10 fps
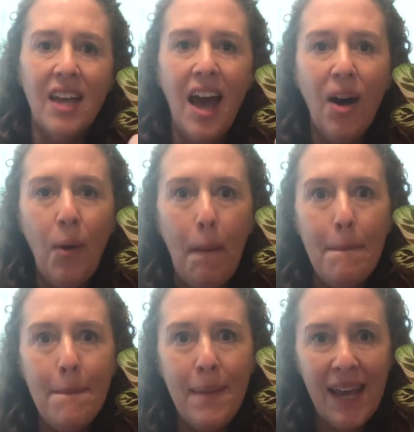how
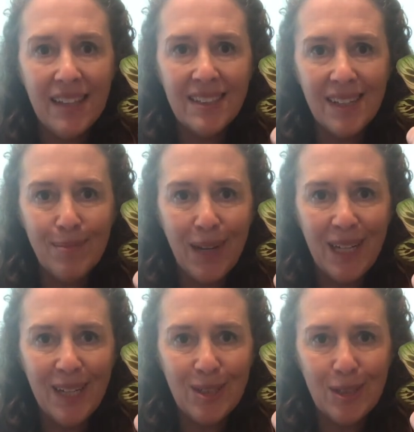amazing my
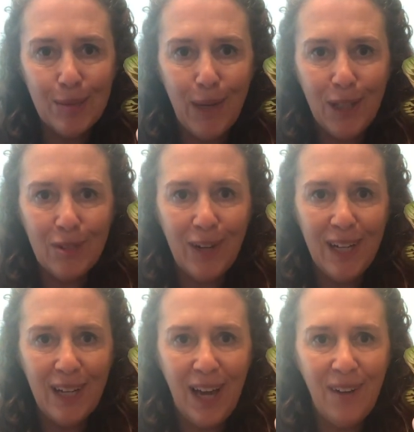kitchen smells
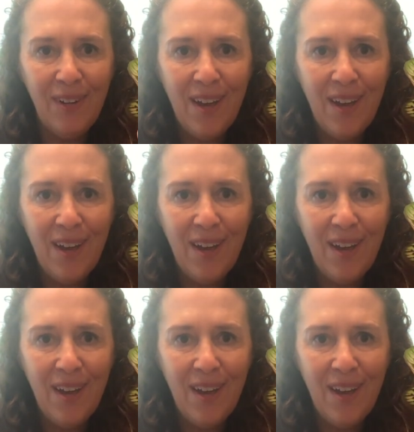right now.